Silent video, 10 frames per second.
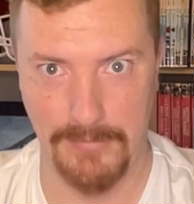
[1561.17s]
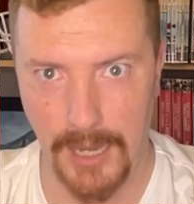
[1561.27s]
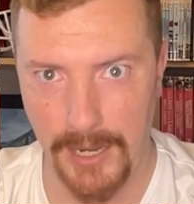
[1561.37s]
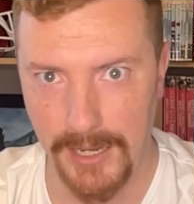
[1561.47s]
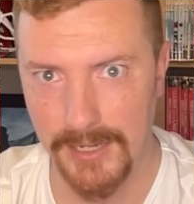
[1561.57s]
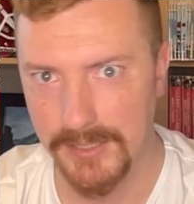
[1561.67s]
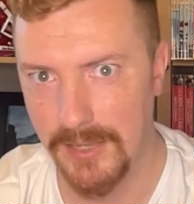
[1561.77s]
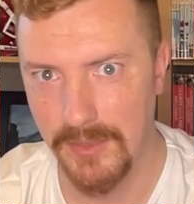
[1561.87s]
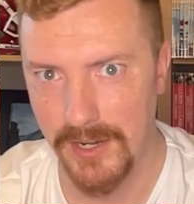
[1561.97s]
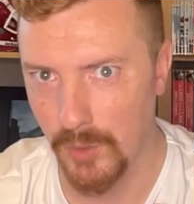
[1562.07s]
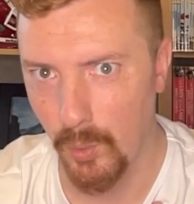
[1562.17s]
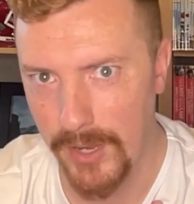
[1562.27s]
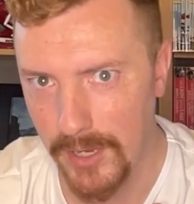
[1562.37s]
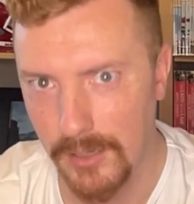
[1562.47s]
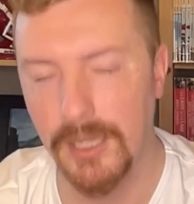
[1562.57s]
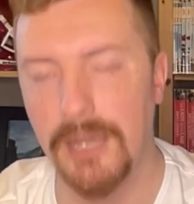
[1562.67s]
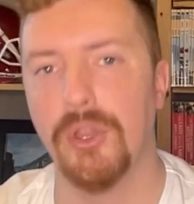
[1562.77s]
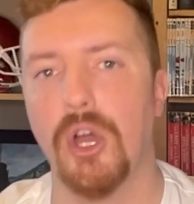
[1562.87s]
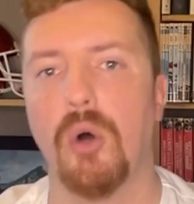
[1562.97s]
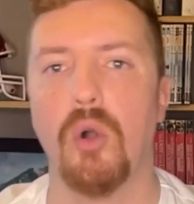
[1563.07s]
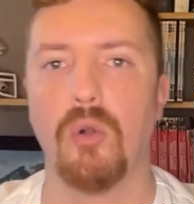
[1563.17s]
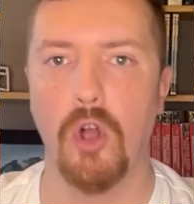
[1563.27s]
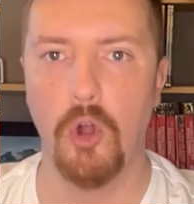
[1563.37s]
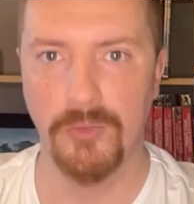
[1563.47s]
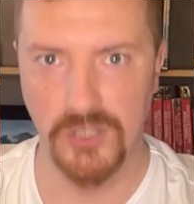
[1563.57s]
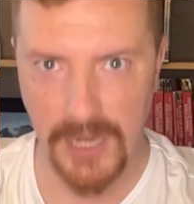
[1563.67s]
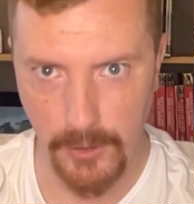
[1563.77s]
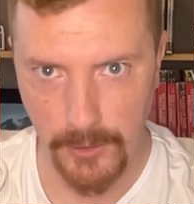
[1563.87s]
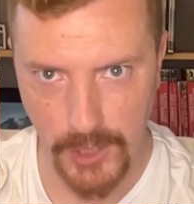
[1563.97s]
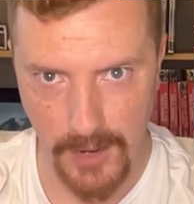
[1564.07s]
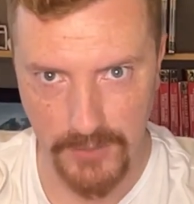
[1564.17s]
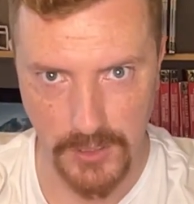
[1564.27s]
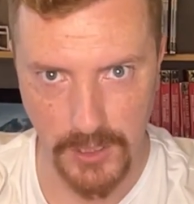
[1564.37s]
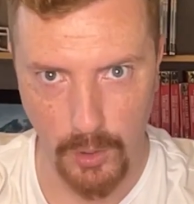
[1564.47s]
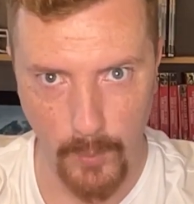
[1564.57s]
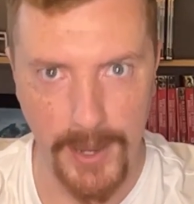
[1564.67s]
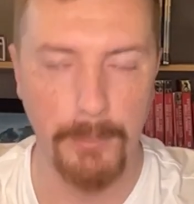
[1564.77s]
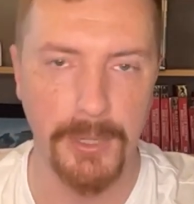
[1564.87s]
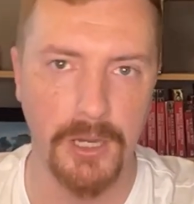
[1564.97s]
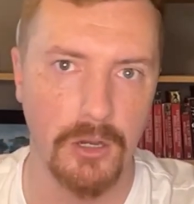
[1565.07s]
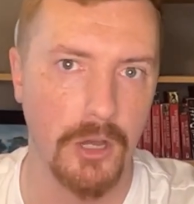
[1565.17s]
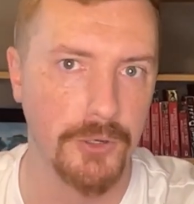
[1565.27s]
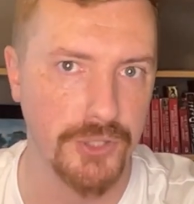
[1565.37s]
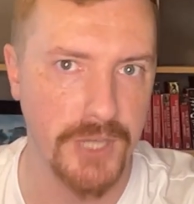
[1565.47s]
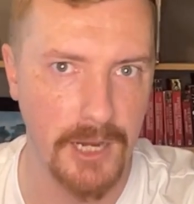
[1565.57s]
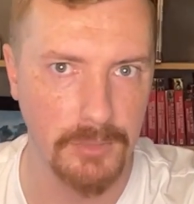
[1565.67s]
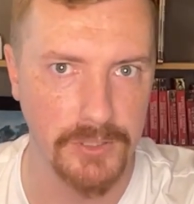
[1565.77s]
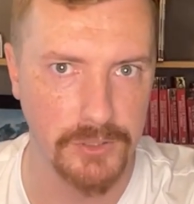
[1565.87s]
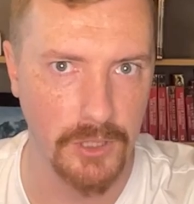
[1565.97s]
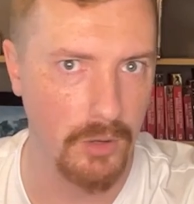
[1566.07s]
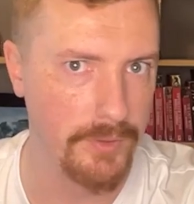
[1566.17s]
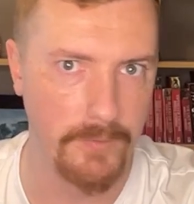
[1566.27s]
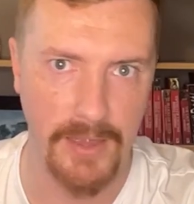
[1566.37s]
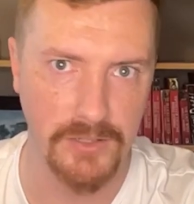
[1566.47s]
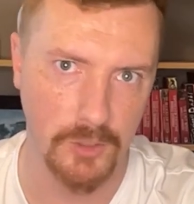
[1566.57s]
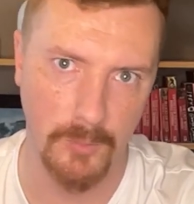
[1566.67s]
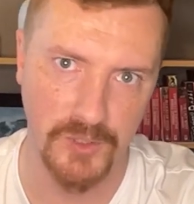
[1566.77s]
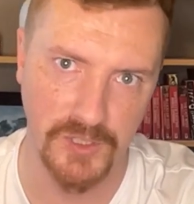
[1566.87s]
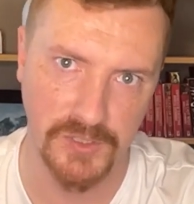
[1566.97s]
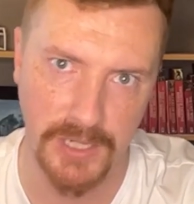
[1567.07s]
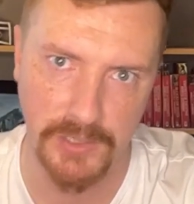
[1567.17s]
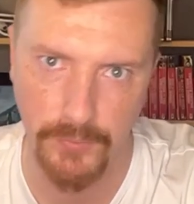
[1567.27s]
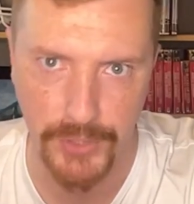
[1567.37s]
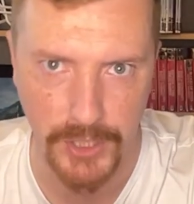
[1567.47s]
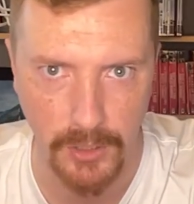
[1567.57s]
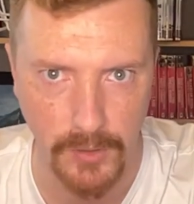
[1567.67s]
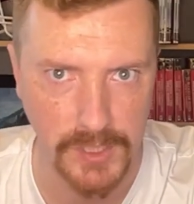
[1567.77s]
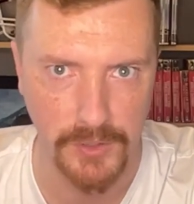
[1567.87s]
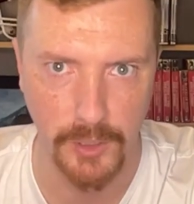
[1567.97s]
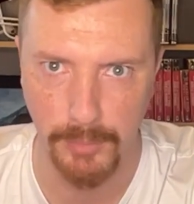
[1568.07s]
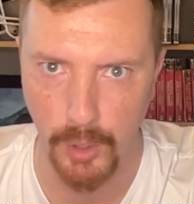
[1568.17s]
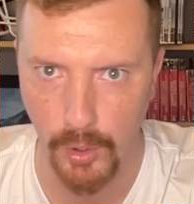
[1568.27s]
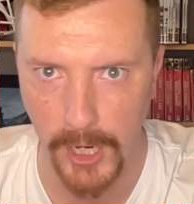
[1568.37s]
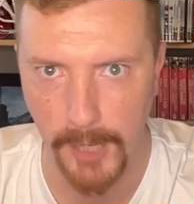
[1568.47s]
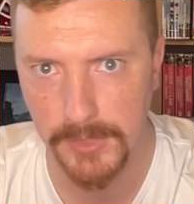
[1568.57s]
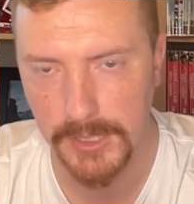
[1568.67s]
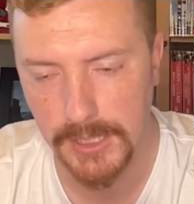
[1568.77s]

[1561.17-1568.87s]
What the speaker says: I kind of take that as a win, even though Oklahoma standards obviously are way up here, understandably so. They've had so much success over the years at their program.